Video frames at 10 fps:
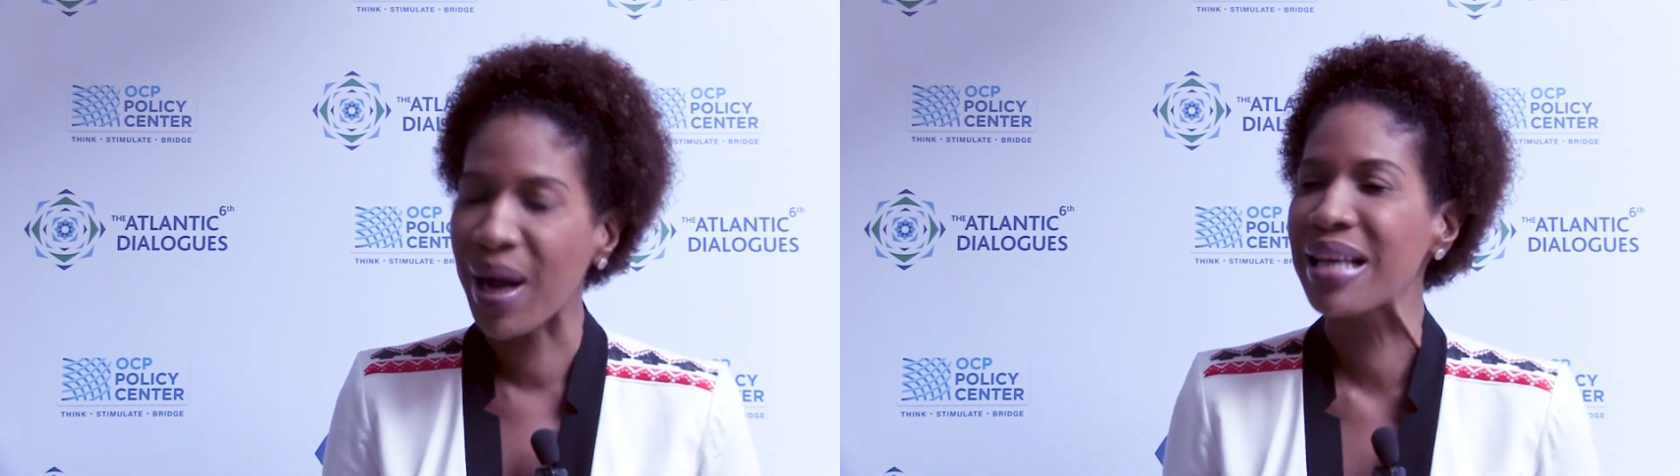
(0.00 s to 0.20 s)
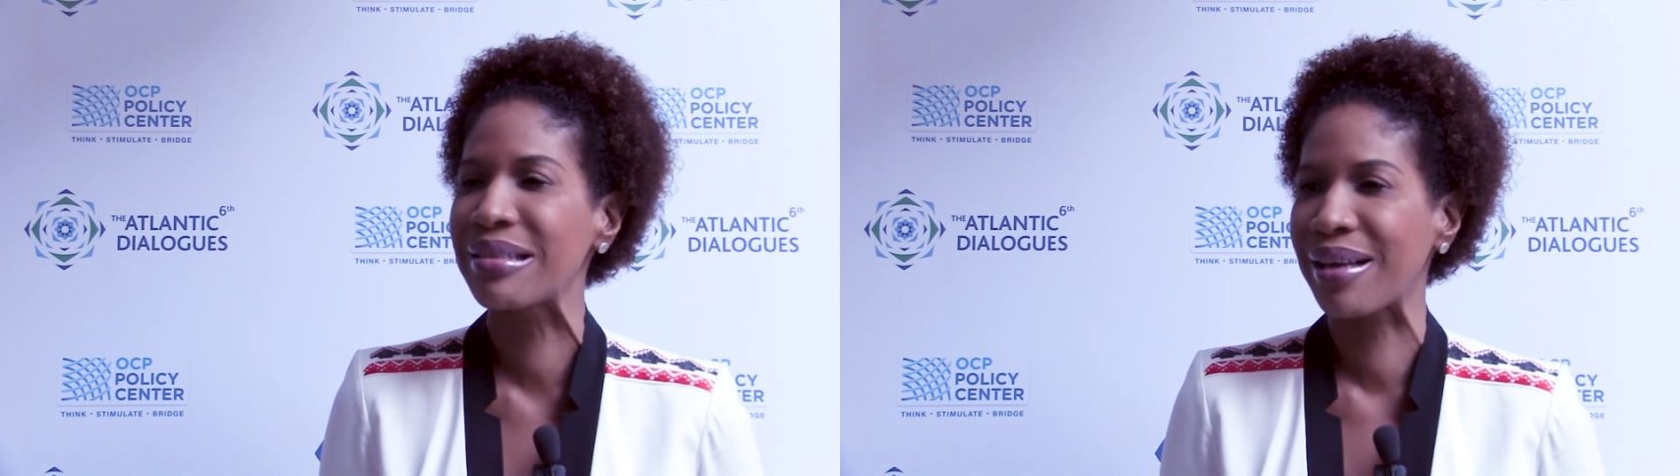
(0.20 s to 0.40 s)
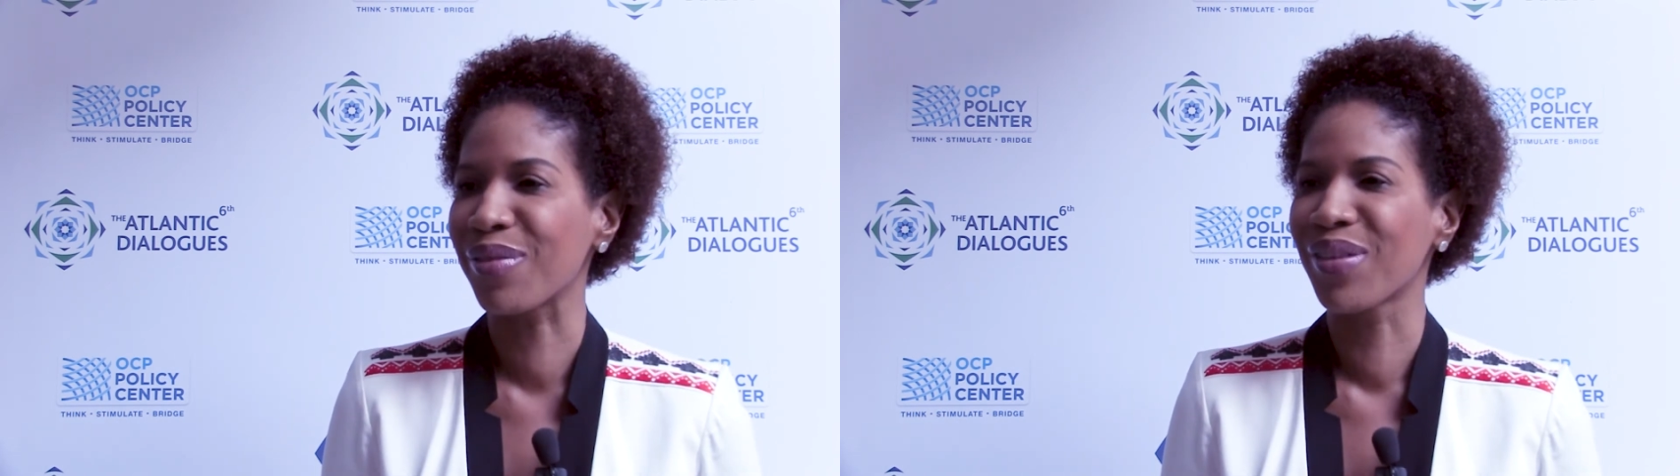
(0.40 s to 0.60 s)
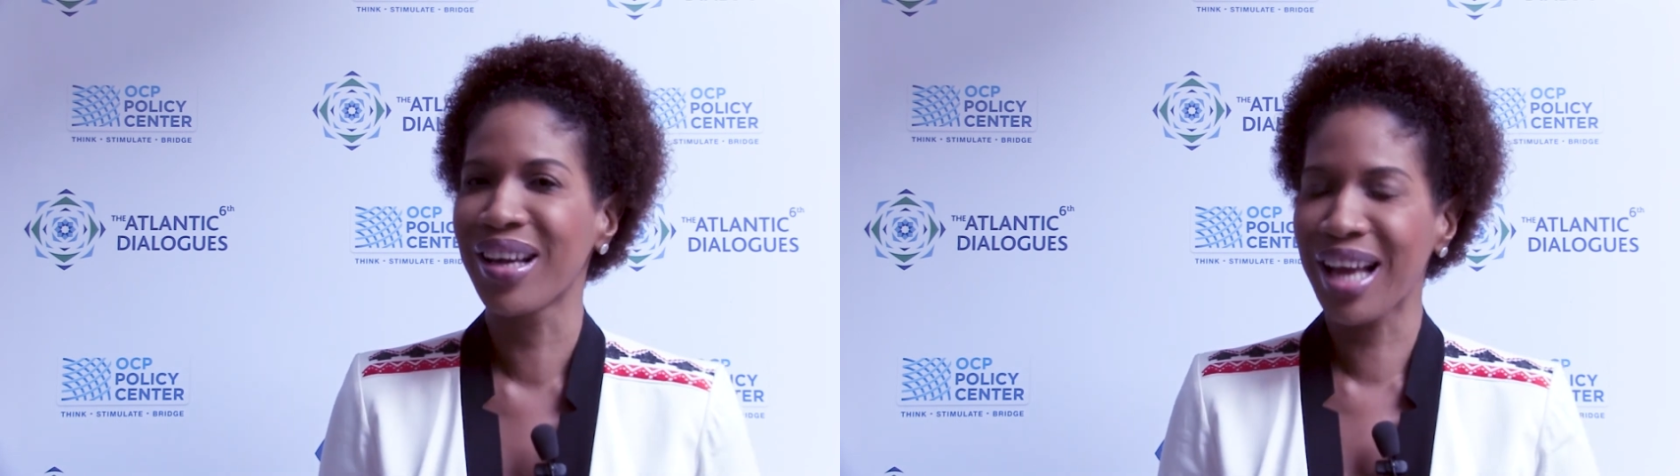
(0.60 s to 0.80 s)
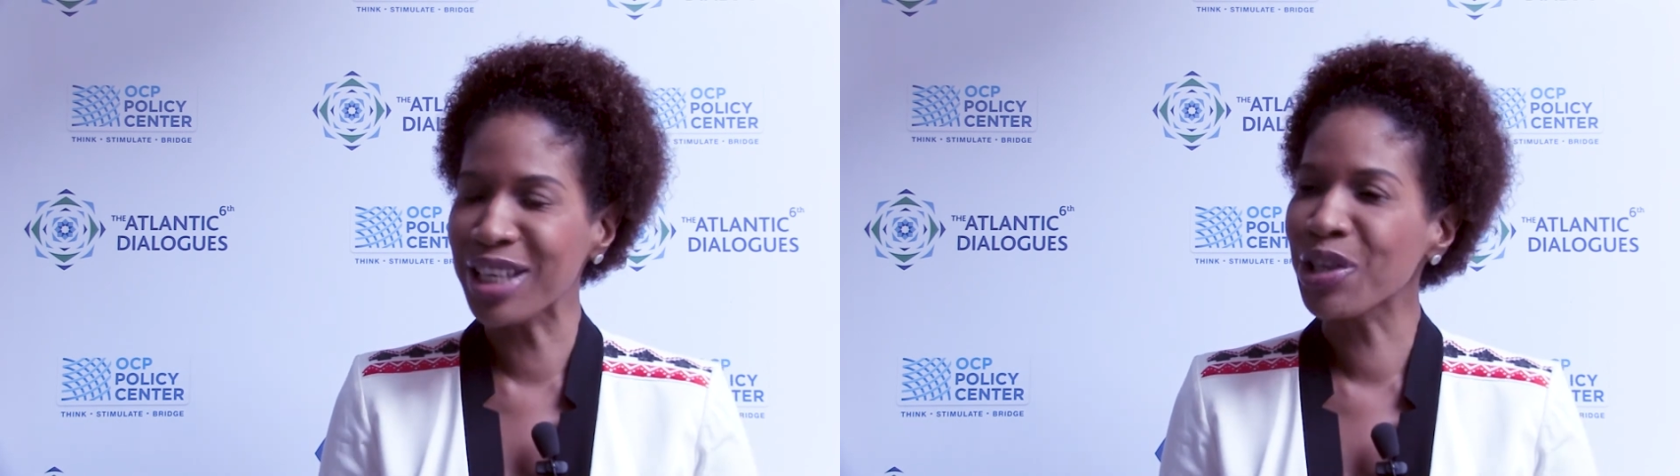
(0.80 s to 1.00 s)
myself
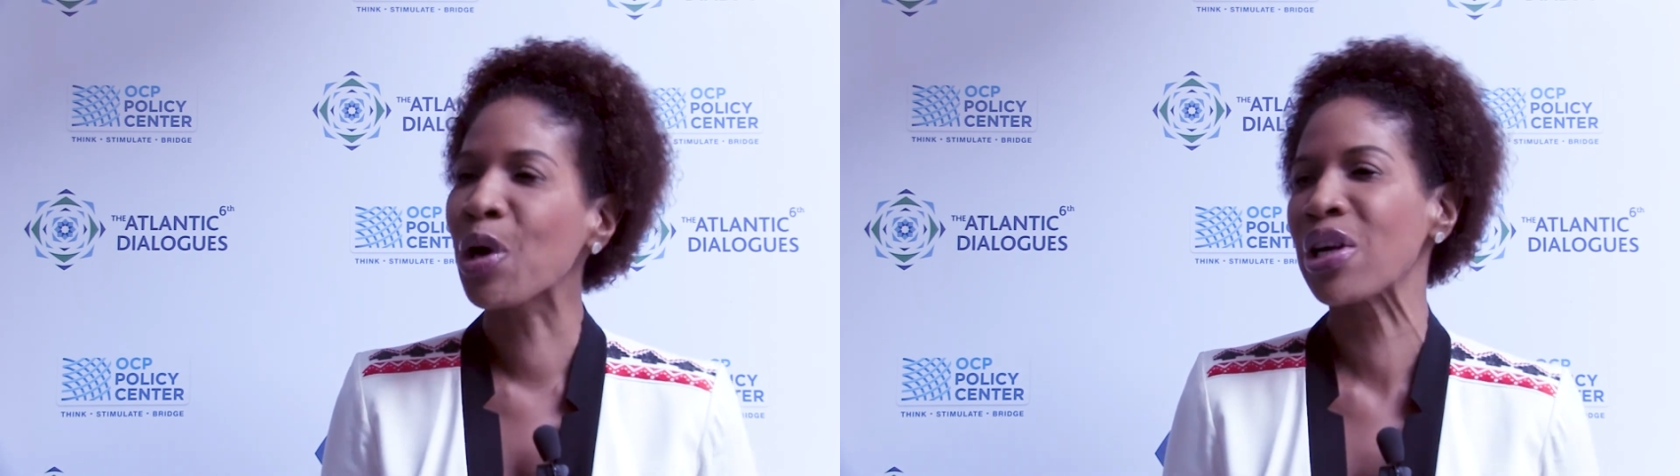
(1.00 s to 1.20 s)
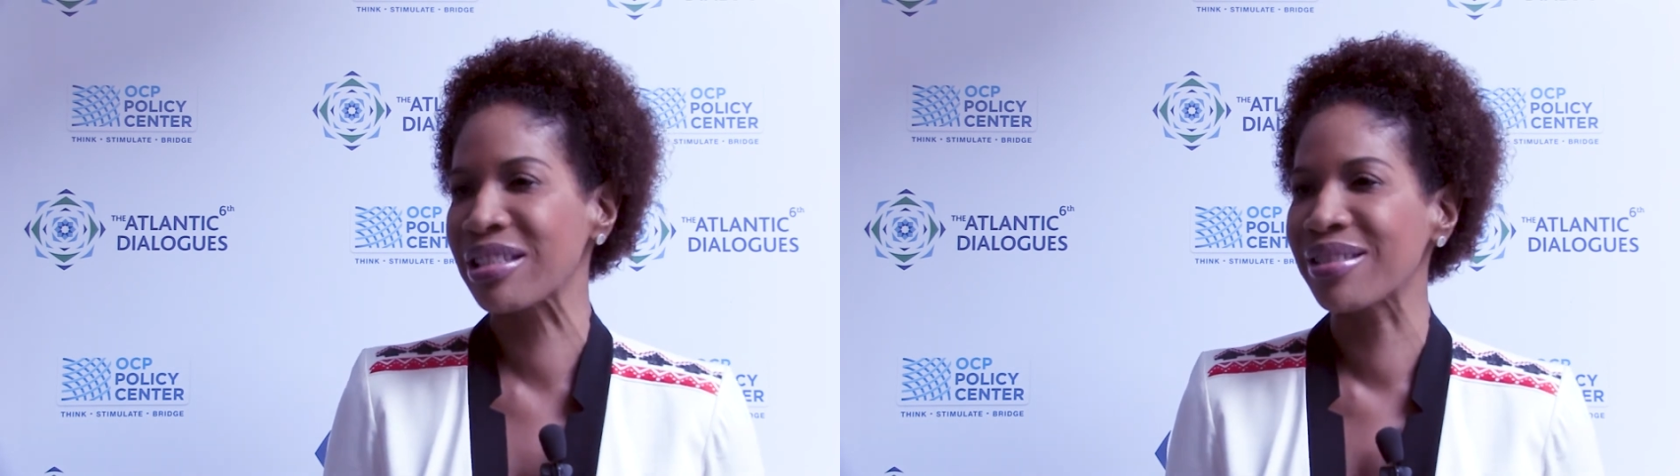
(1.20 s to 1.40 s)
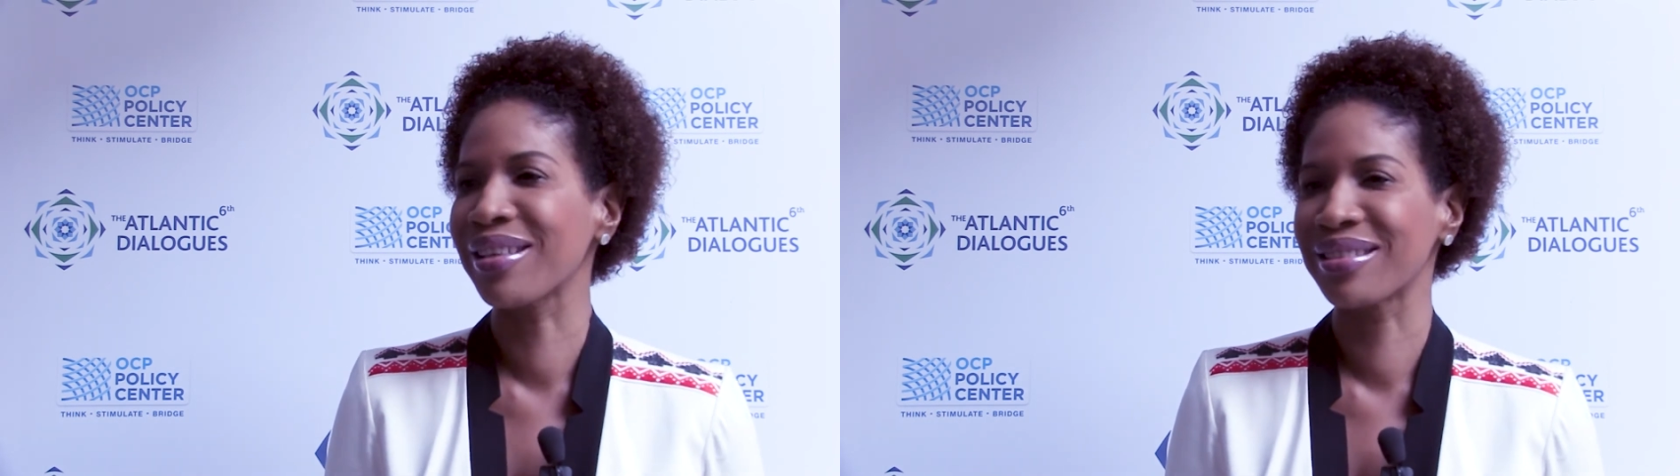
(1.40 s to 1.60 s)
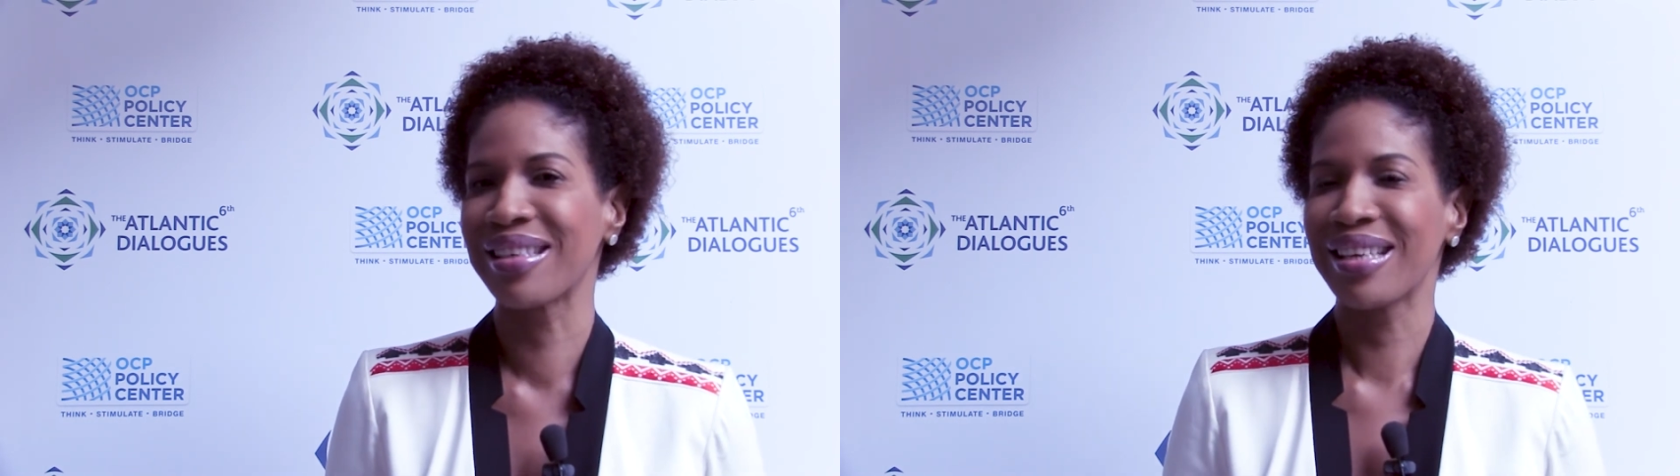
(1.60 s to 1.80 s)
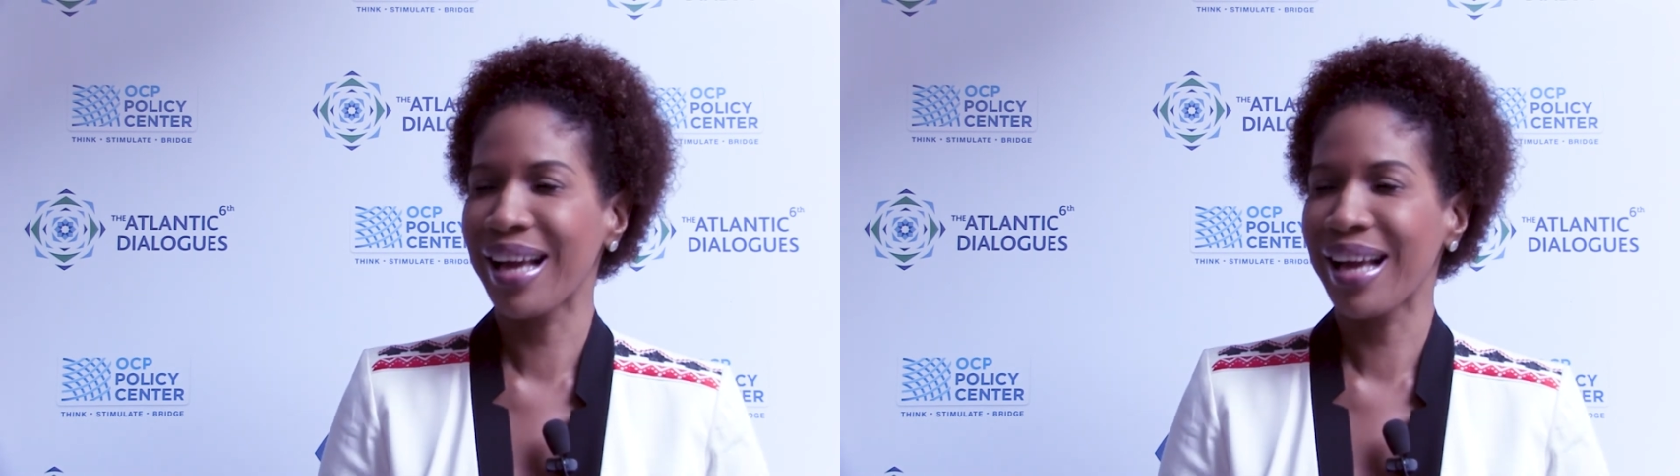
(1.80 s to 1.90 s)
and the continent,